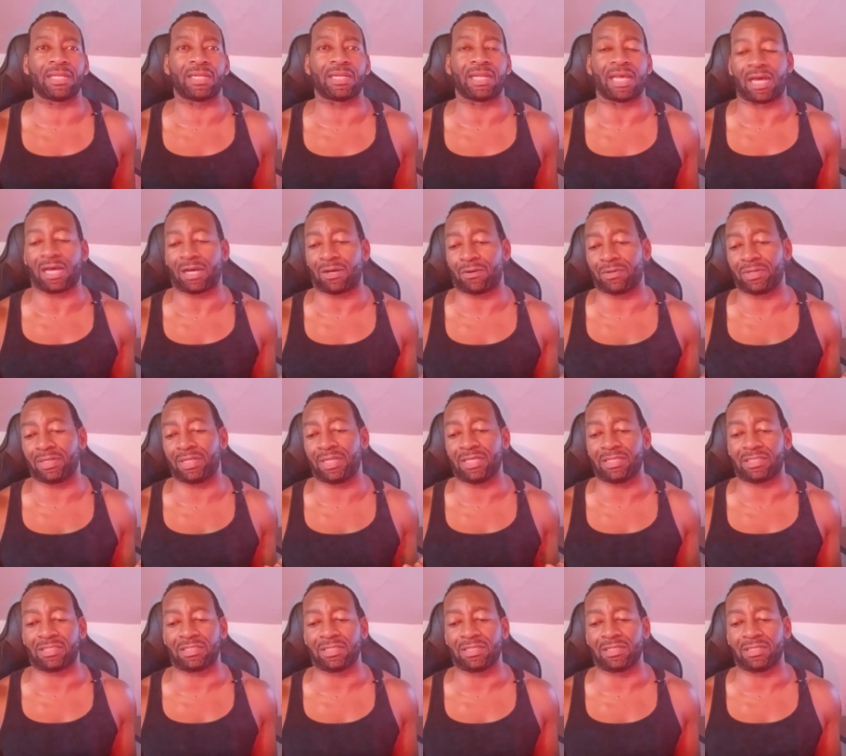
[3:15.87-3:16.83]
Now,
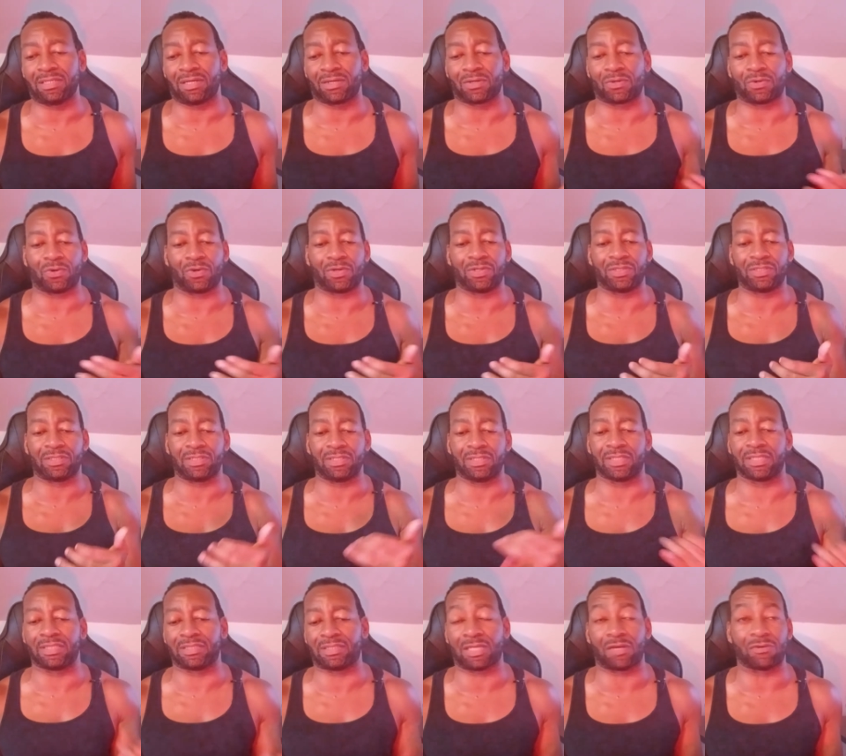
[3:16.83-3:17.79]
Nisha, according to
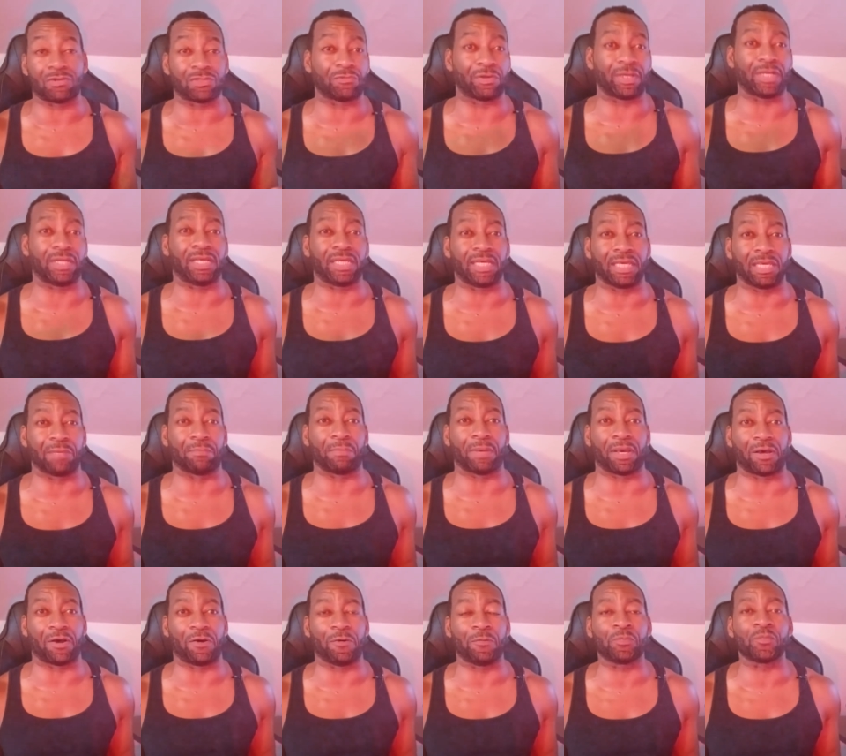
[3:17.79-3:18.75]
this, I was reading the
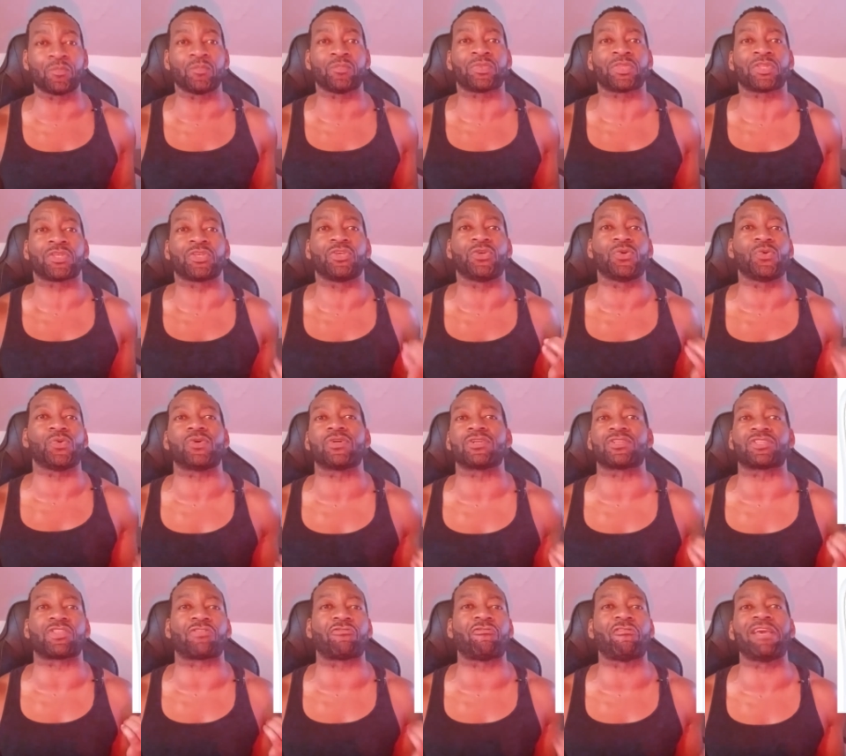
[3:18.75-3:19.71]
email, you
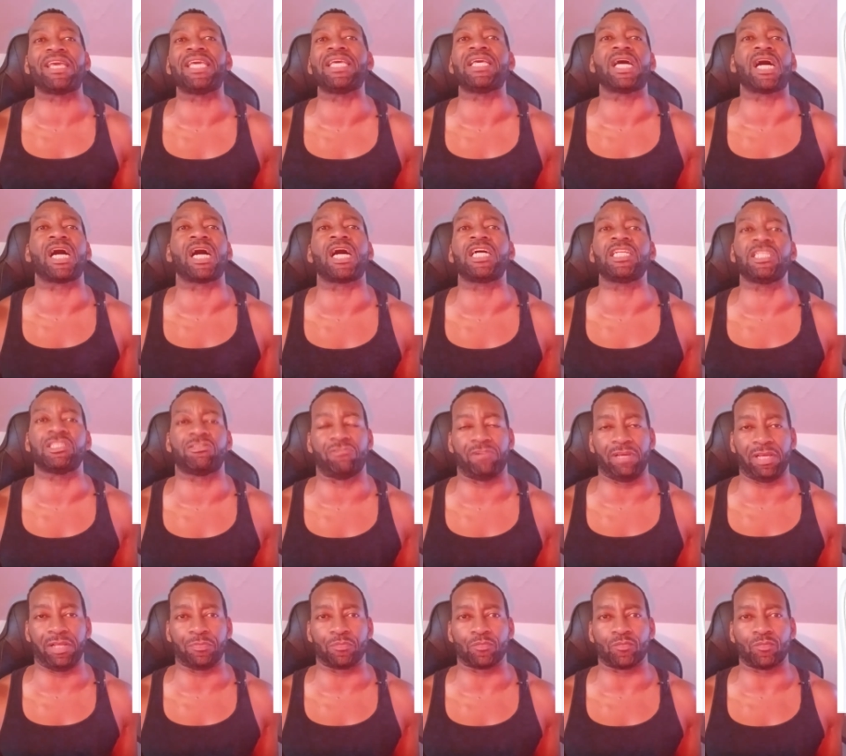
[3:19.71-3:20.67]
was
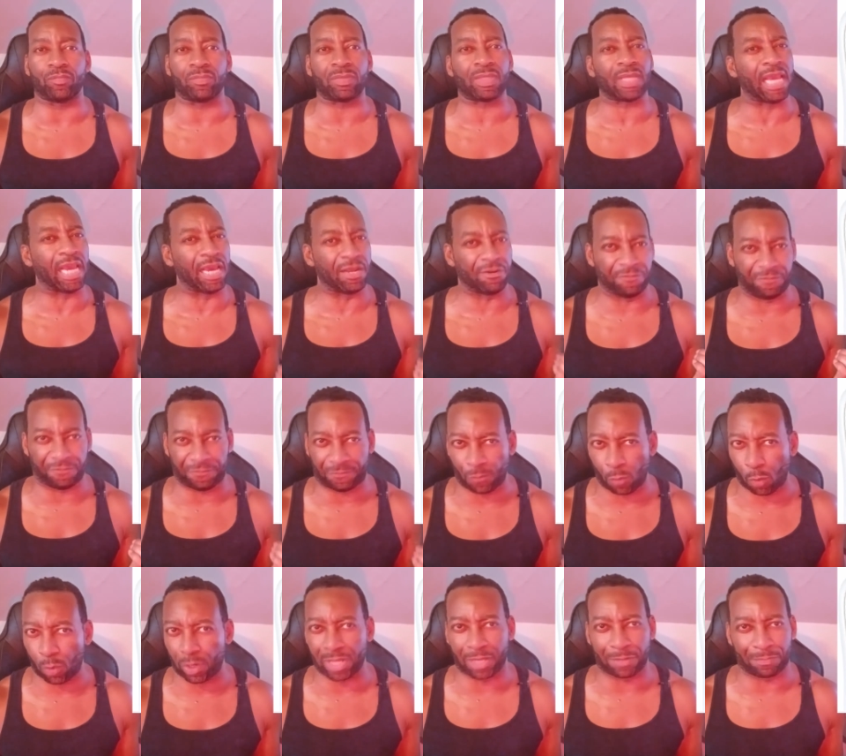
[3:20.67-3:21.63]

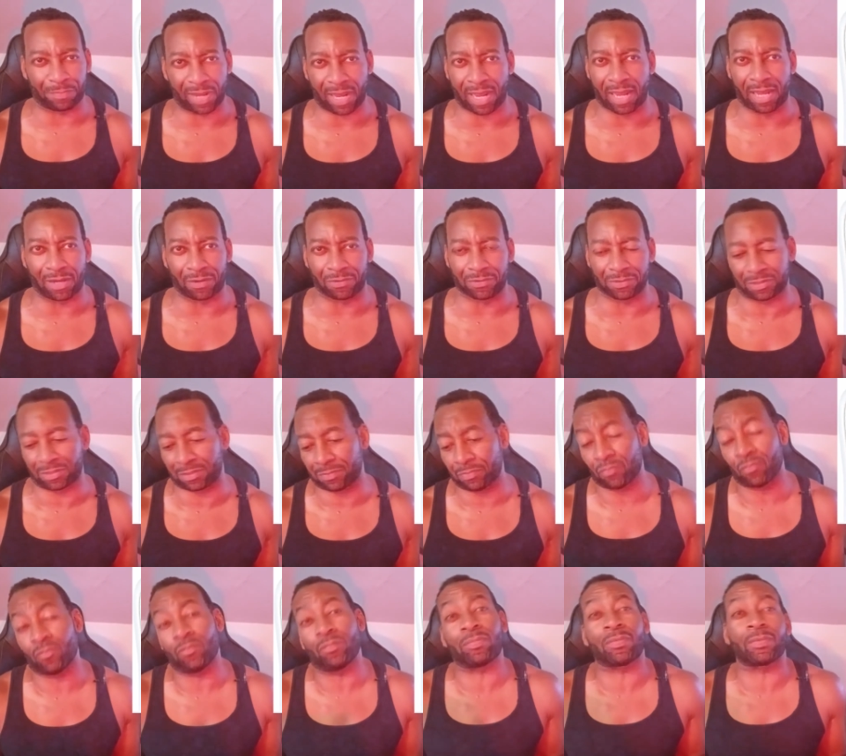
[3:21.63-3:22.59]
340 pounds,
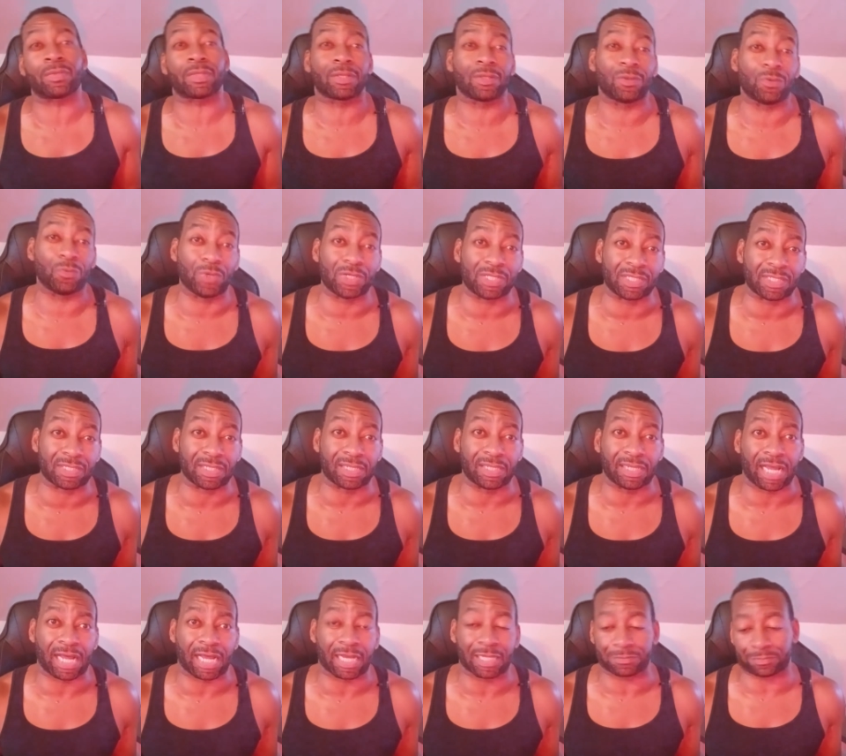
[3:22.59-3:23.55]
which is a
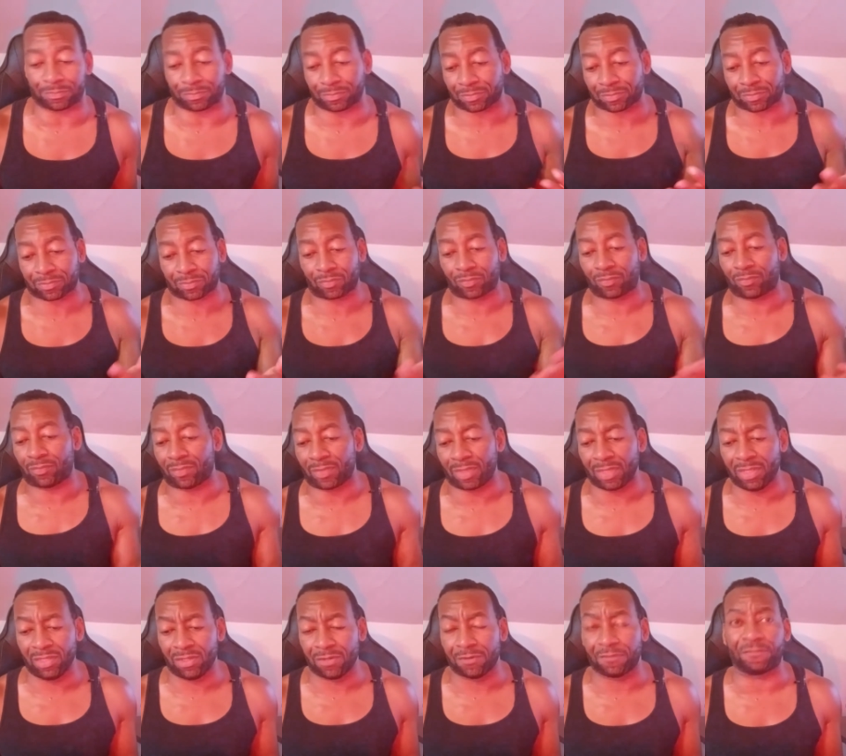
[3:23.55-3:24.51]
lot.
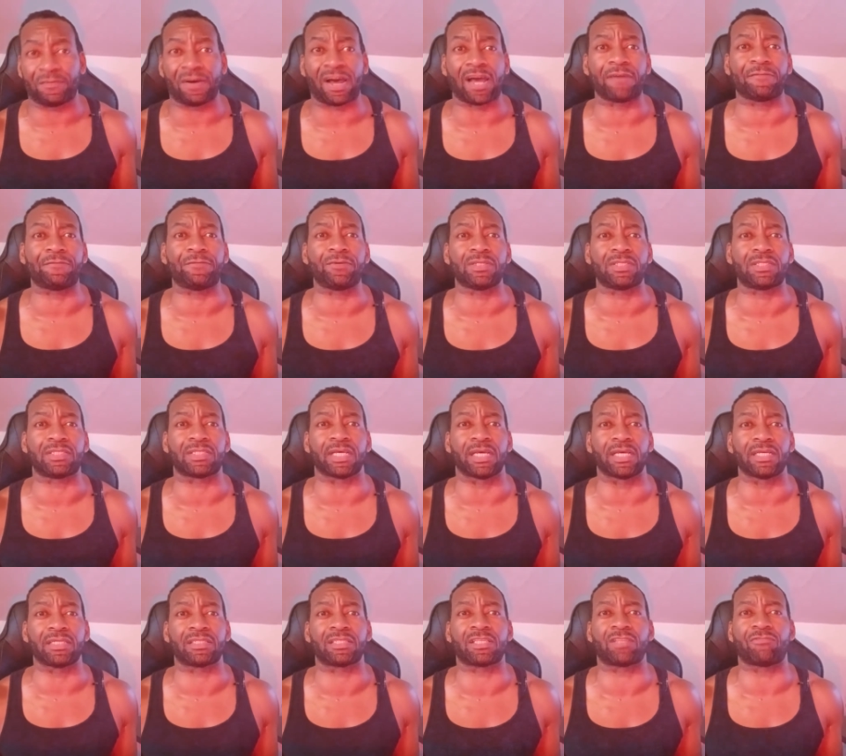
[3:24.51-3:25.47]
You're
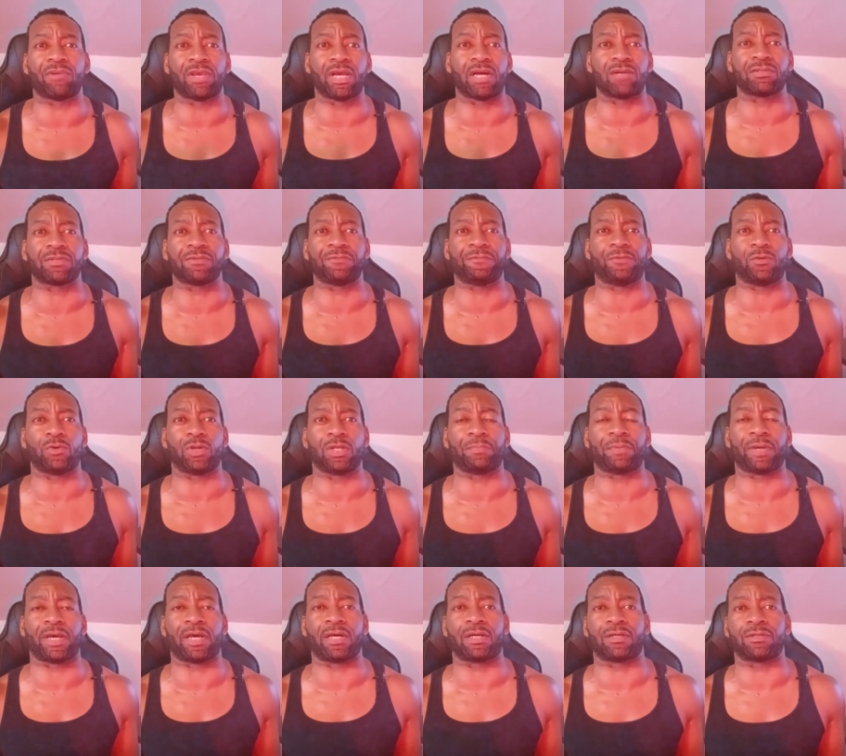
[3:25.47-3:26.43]
5'6", 340
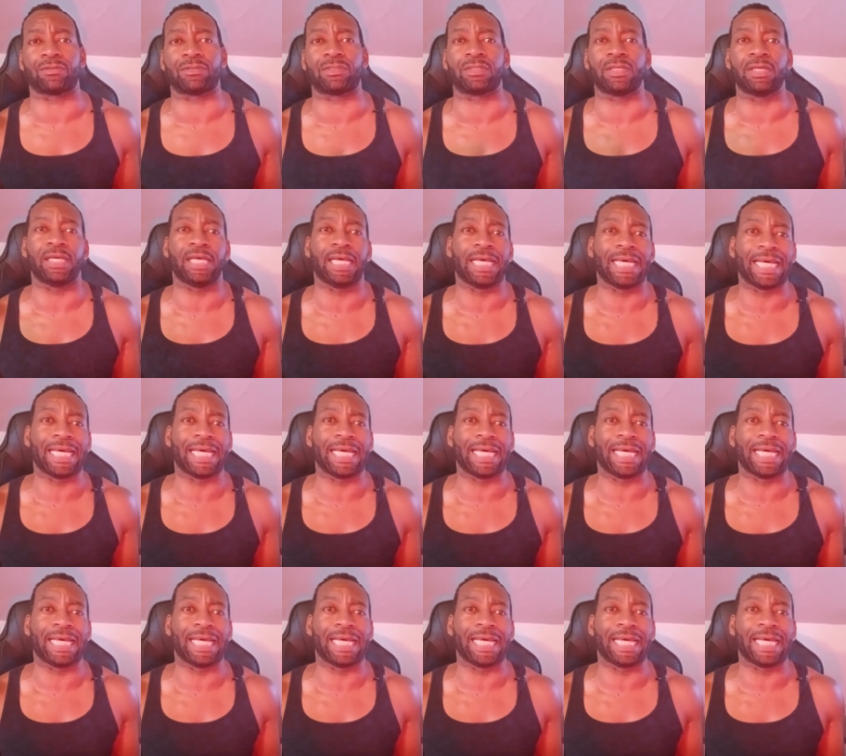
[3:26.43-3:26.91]
pounds.